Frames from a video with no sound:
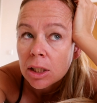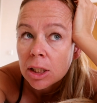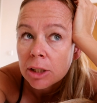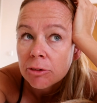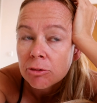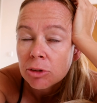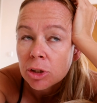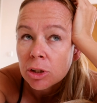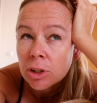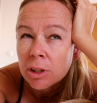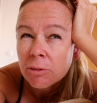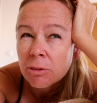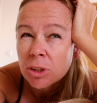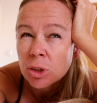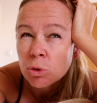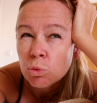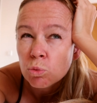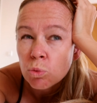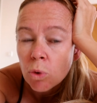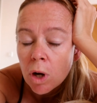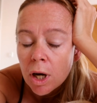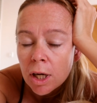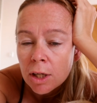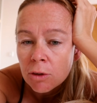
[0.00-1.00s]
even though there was
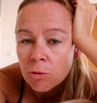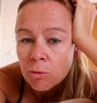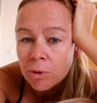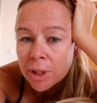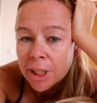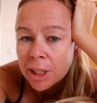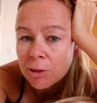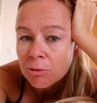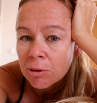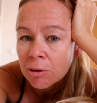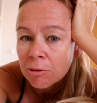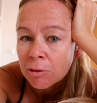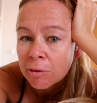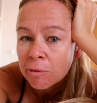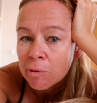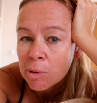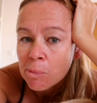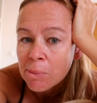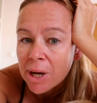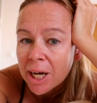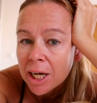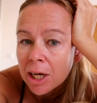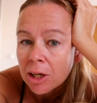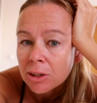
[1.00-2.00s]
1 week where we
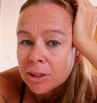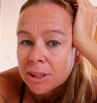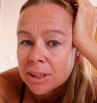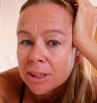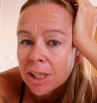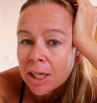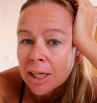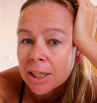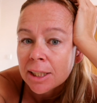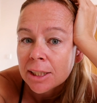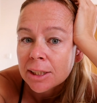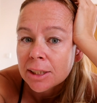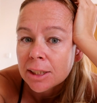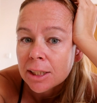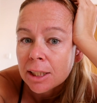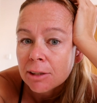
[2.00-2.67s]
were back outside